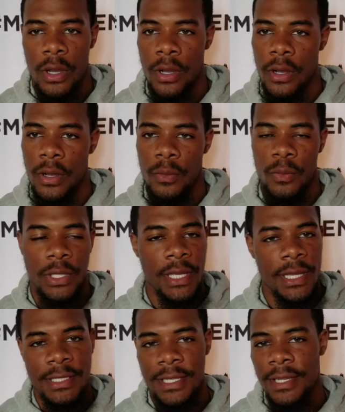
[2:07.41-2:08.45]
um, when
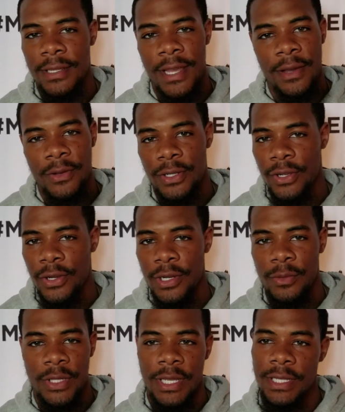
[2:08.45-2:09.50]
things get down and
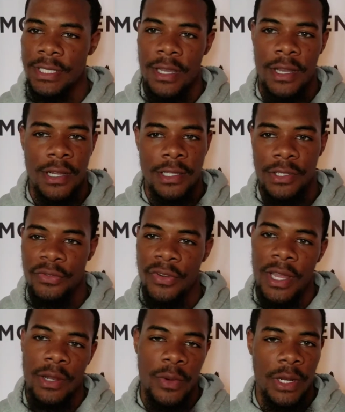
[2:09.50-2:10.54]
dirty, when things get ugly, you
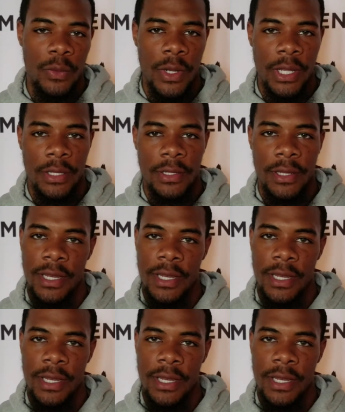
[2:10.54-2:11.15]
find a way to win.